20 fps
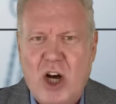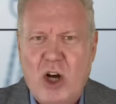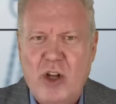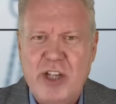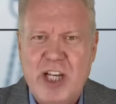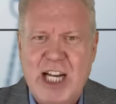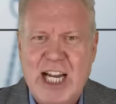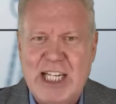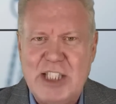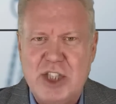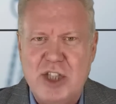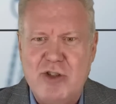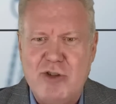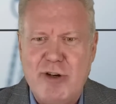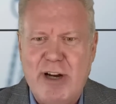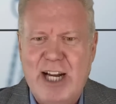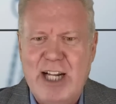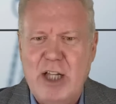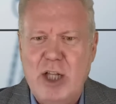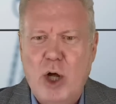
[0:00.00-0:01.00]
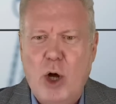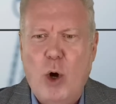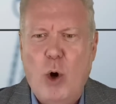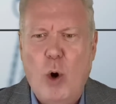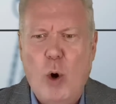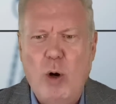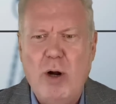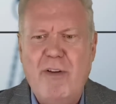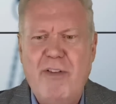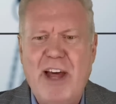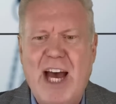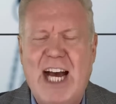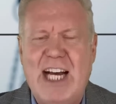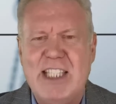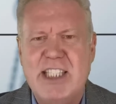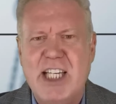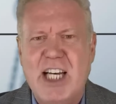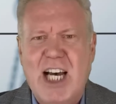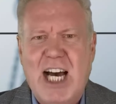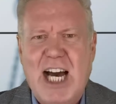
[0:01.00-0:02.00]
on the election trail. All of
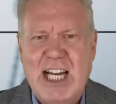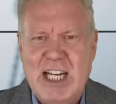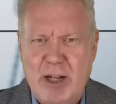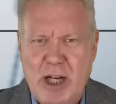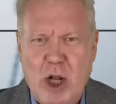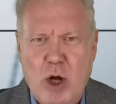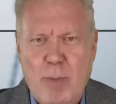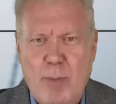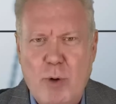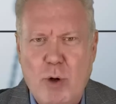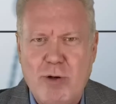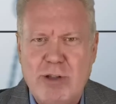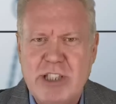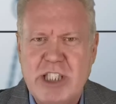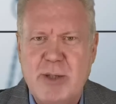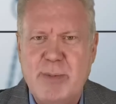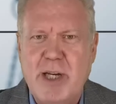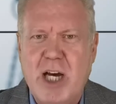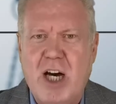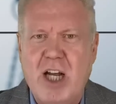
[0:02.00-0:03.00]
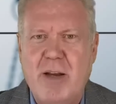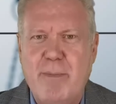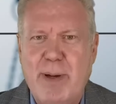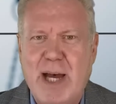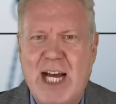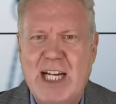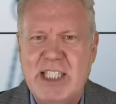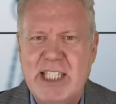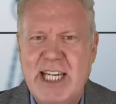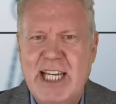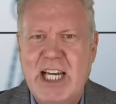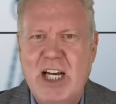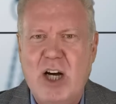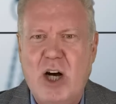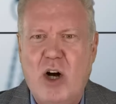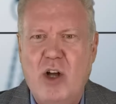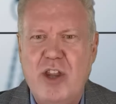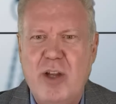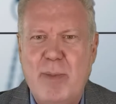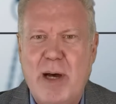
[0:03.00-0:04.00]
that and a lot more is going to be unpacked here
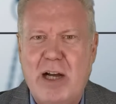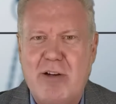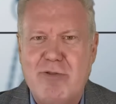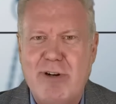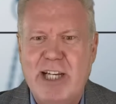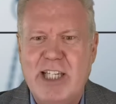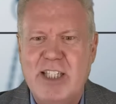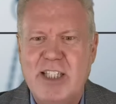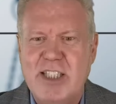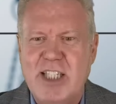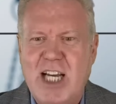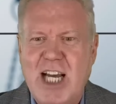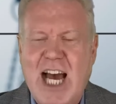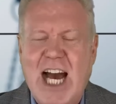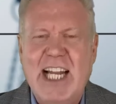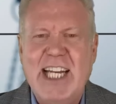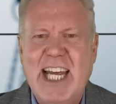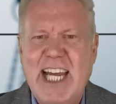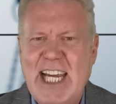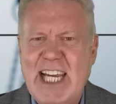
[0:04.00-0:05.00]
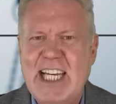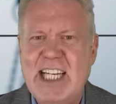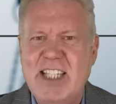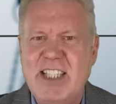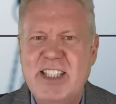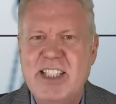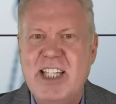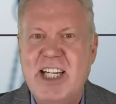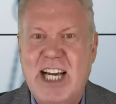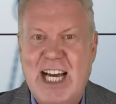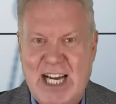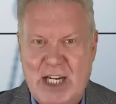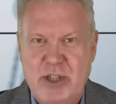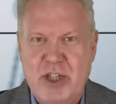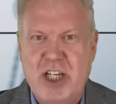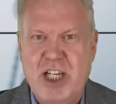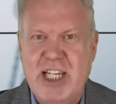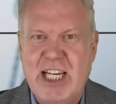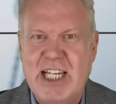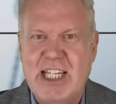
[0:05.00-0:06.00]
on the Muckrakers, and here's how you
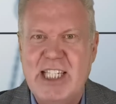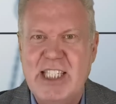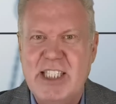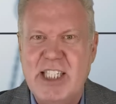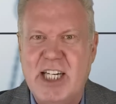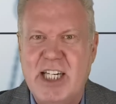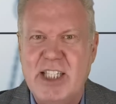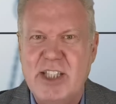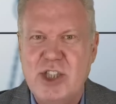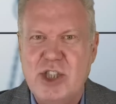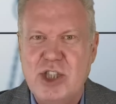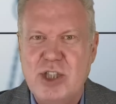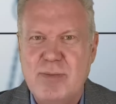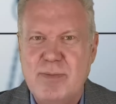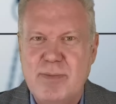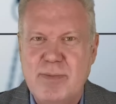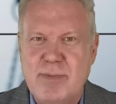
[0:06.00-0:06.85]
can get in touch.